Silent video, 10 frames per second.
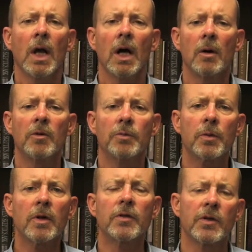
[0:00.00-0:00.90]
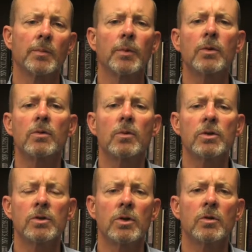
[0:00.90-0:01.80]
It's pretty simple.
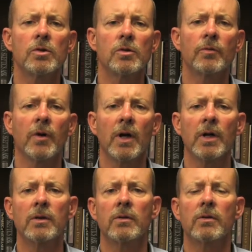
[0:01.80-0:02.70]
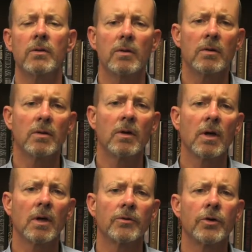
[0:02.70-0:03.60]
What you do is you find
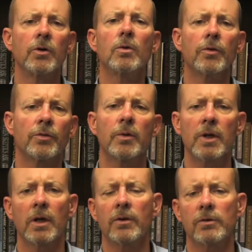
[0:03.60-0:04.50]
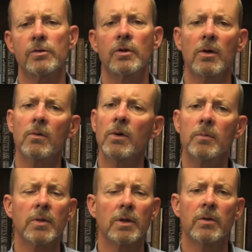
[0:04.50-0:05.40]
2 or 3 others. You don't want
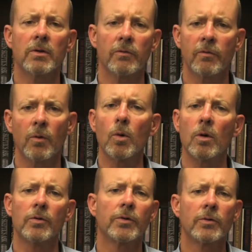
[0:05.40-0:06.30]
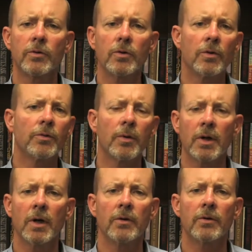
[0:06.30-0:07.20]
it bigger than 4. So 2 or 3
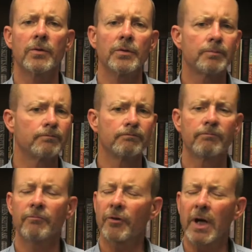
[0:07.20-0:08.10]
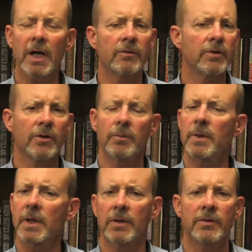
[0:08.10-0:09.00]
others. 5 is the
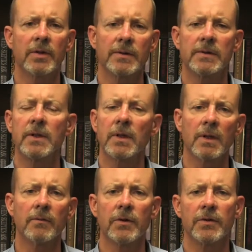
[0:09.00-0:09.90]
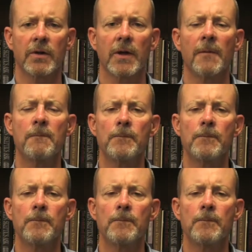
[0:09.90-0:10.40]
biggest extent of this thing.